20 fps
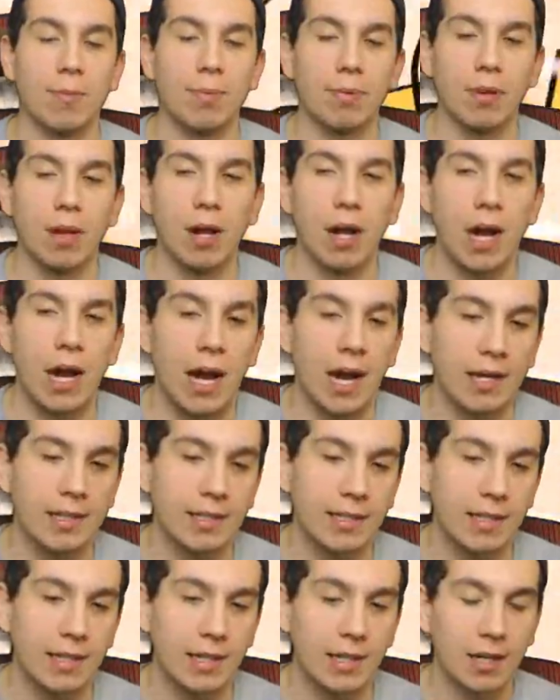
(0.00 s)
we're blocked.
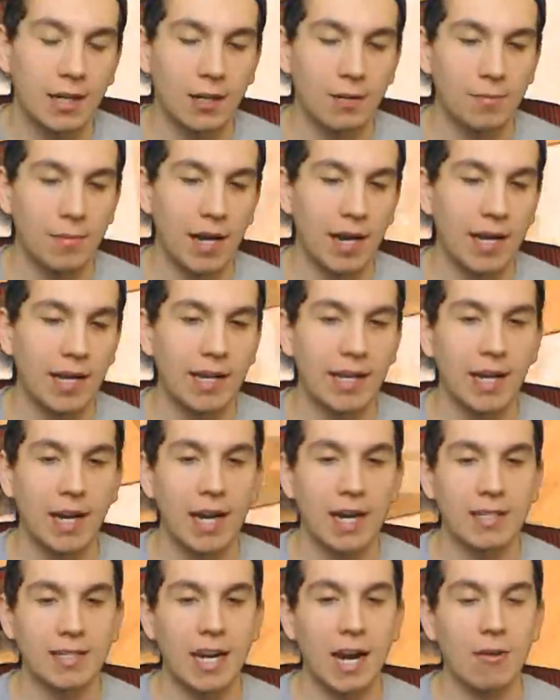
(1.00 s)
Oh my
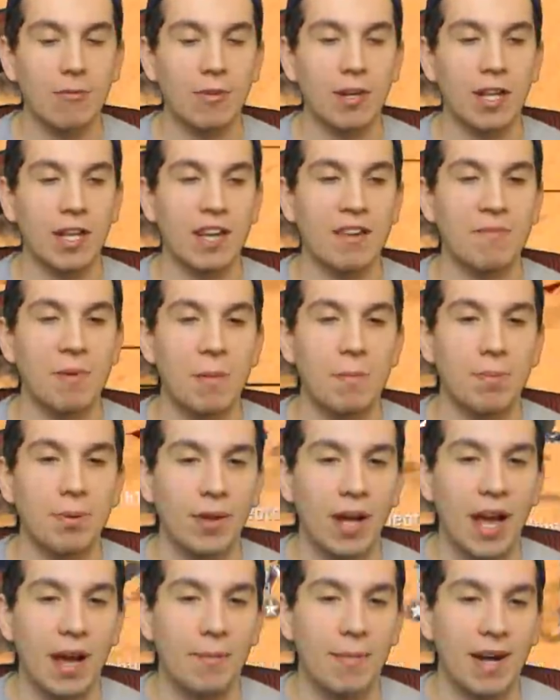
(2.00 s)
gosh. I really have been
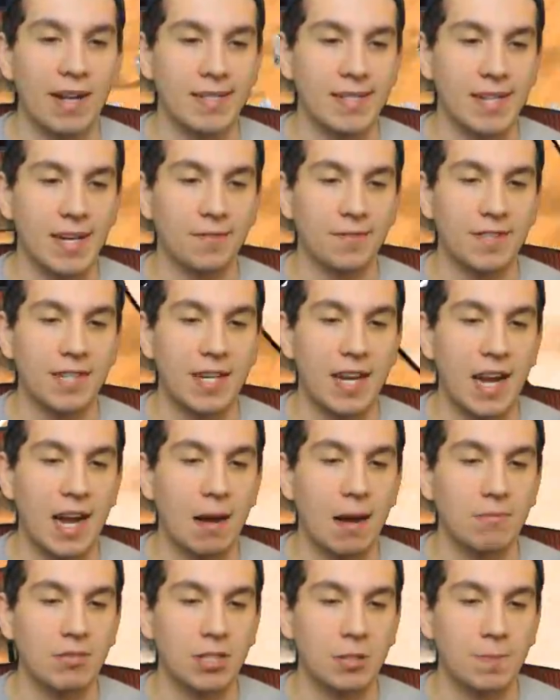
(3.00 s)
playing myself today.
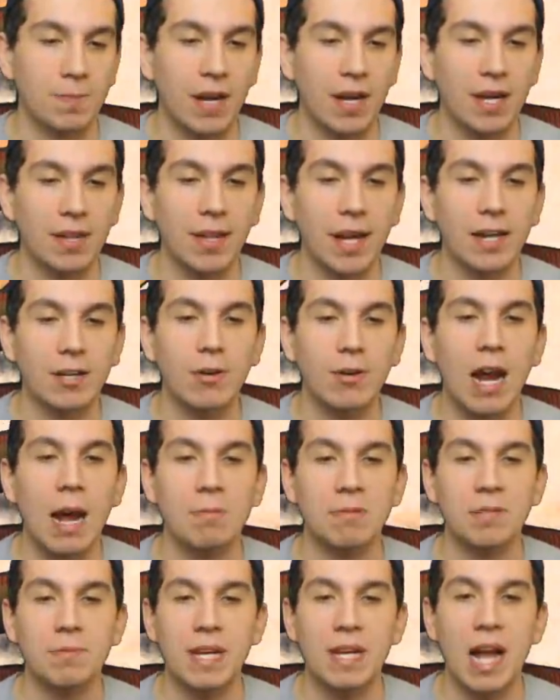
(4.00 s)
I'm just playing like
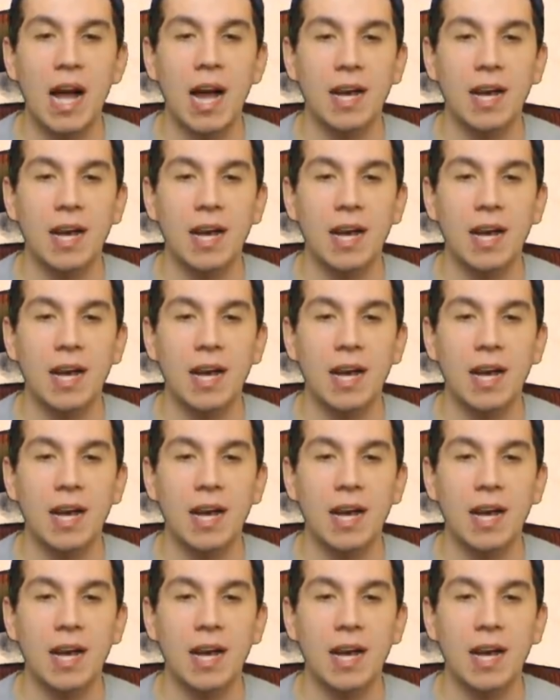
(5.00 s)
crap, to be